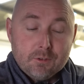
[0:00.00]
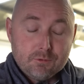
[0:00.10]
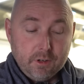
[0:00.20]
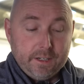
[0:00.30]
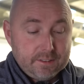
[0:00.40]

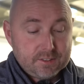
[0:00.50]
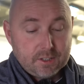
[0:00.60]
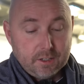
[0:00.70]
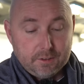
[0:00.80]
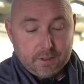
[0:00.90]
Right,
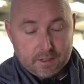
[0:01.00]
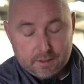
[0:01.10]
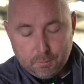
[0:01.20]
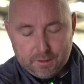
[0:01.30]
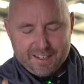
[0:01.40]
so
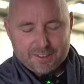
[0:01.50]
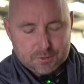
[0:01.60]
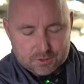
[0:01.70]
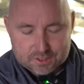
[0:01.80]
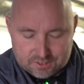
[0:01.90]
what are the
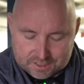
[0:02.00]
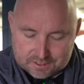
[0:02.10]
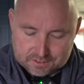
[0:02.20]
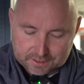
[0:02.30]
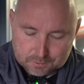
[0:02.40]
actual
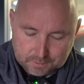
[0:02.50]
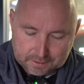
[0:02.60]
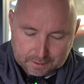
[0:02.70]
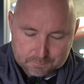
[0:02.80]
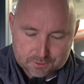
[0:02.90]
statistics when it
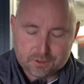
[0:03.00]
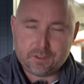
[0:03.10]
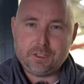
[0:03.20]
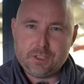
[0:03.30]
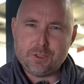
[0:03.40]
comes to
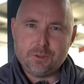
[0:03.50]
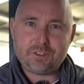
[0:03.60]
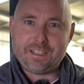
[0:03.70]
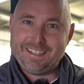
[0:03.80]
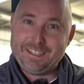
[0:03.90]
the
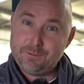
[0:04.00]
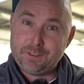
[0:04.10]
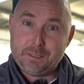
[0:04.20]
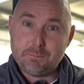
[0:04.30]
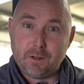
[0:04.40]
used
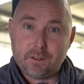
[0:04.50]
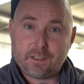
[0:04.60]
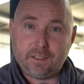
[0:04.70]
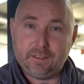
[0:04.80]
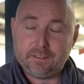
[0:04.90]
EV
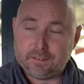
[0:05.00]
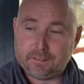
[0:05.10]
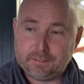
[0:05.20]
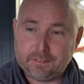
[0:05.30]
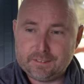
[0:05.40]
market?
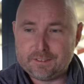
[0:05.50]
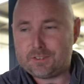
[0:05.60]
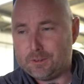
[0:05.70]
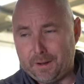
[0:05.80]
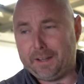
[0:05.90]
There's
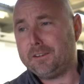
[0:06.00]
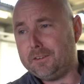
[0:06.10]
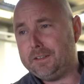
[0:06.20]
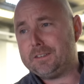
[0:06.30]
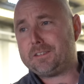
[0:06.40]
still
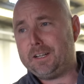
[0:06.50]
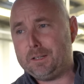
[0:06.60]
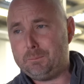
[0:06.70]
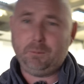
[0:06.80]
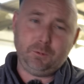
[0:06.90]
headlines saying
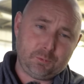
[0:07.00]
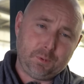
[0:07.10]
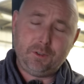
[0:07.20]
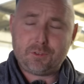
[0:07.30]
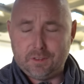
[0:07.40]
the bubbles
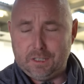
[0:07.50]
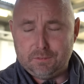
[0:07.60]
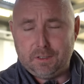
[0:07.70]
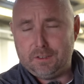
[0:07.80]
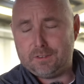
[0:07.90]
burst on
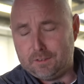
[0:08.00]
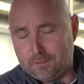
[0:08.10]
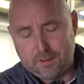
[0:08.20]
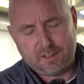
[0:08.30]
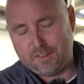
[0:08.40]
EVs and
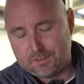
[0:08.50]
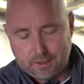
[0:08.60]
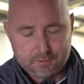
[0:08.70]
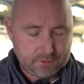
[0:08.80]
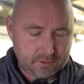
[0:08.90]
all that kind of
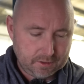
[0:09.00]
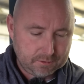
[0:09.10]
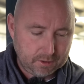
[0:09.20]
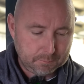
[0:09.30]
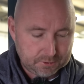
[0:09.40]
stuff. It's a load of
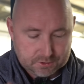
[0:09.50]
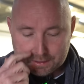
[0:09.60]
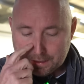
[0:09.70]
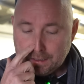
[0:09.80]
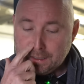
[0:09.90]
rubbish.
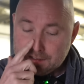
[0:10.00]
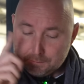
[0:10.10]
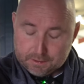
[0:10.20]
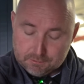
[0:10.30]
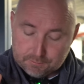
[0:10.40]
Let
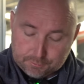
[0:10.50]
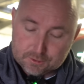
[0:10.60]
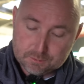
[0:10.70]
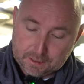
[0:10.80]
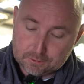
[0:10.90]
me run through
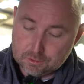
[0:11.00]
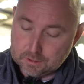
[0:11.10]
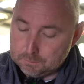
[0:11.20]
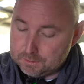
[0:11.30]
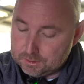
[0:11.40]
some actual
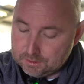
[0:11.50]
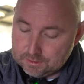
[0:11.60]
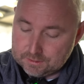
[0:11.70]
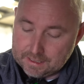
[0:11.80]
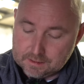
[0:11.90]
numbers. This
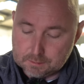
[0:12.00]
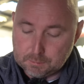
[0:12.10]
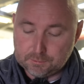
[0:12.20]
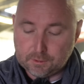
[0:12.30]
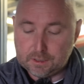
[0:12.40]
is data
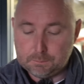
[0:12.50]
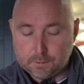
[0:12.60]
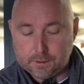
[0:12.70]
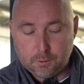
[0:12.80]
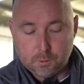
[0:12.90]
provided
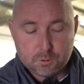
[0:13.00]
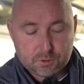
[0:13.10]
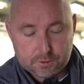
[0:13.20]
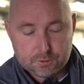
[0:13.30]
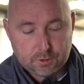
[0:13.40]
by
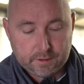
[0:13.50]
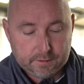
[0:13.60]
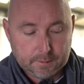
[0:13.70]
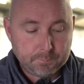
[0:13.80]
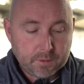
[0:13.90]

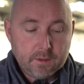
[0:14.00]
Autotrader.